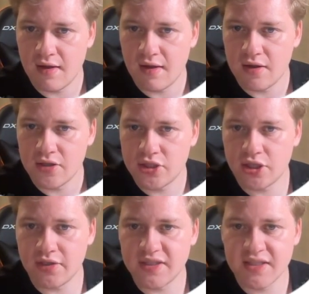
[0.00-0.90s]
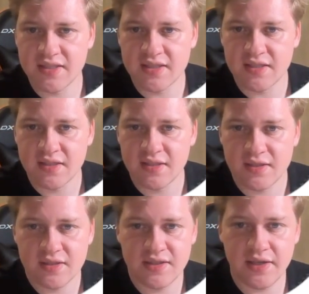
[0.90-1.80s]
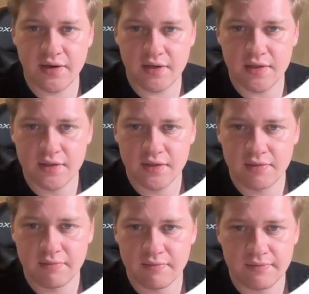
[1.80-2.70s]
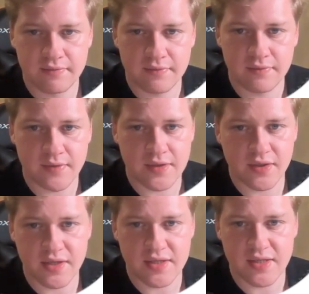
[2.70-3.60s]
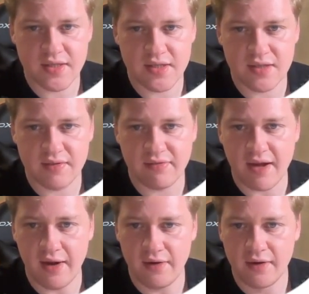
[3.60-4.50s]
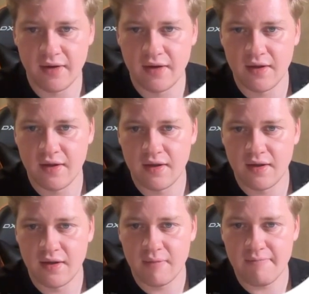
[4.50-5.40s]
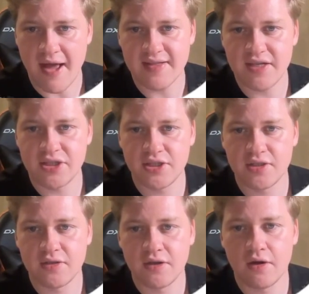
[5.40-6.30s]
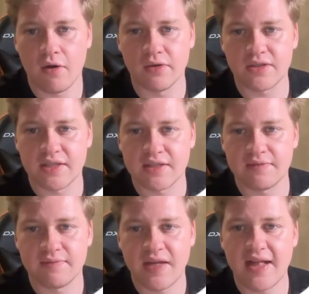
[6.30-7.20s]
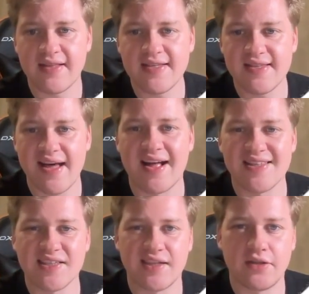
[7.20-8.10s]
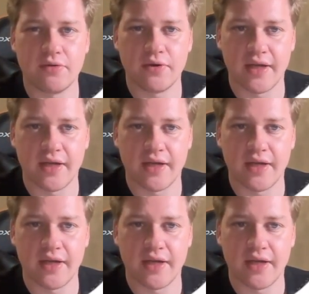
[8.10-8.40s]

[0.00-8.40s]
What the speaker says: Choices, 0, as you can see, this is the file, message, content. And this is the answer that you'll get.